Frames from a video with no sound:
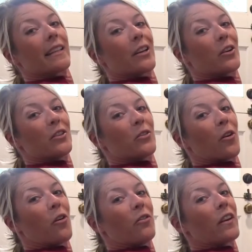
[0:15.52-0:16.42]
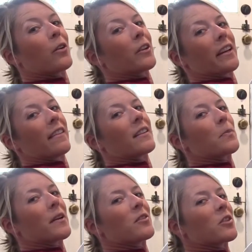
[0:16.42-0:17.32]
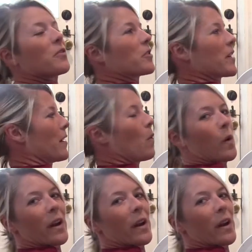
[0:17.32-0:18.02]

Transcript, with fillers: I could do the whole video like this, but it just feels kind of